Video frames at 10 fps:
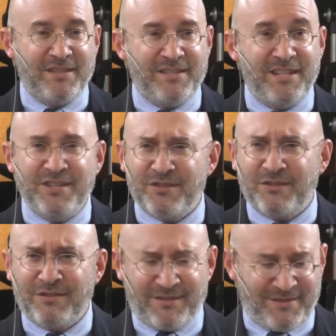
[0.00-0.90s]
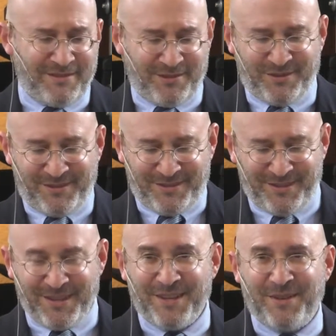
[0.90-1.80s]
teaser.
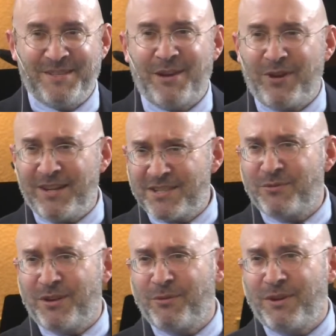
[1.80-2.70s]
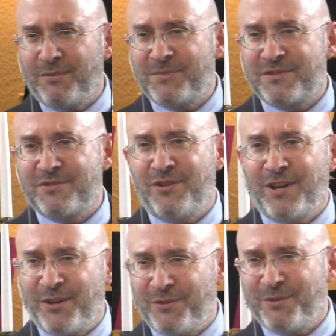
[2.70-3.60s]
Is that right? That's the right word, right, Mr.
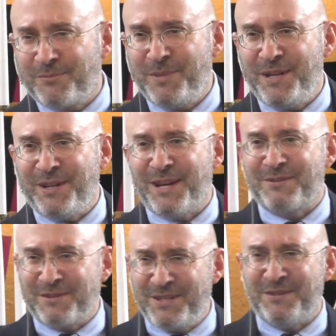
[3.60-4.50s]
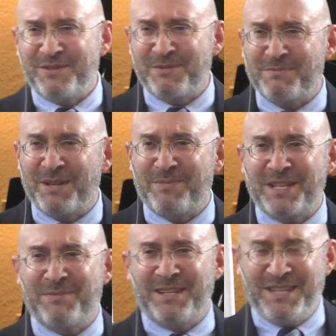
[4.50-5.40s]
Strong? I know your media guys are teasers.
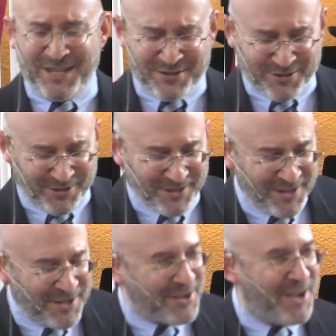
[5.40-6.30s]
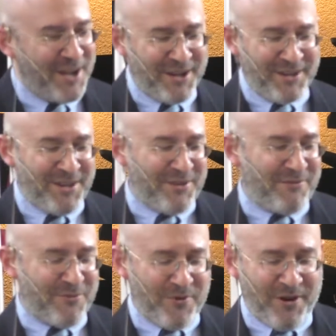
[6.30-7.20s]
That's my teaser
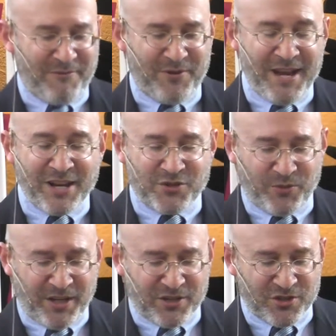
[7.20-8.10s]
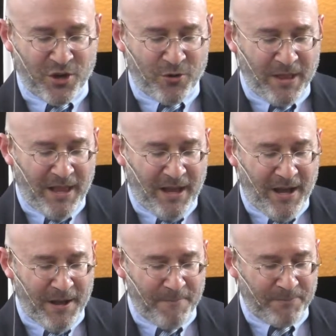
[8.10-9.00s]
for next week. So
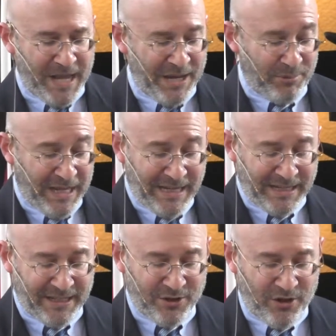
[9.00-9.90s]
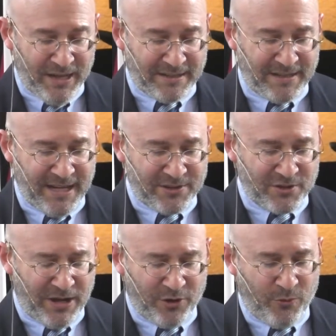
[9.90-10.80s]
I had planned to get into all that today.
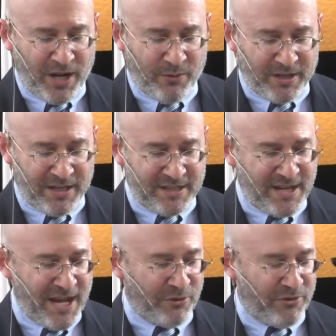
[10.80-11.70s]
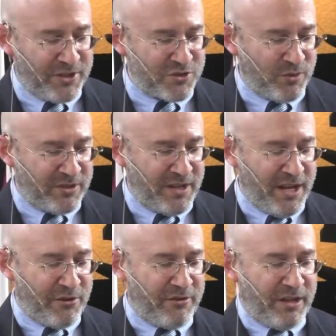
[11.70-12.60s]
So I don't know what I would entitle this one
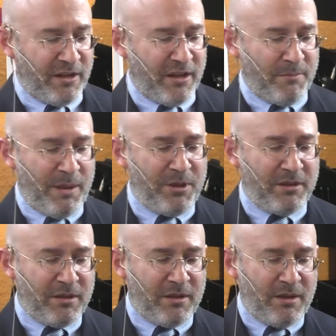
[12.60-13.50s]
today other than maybe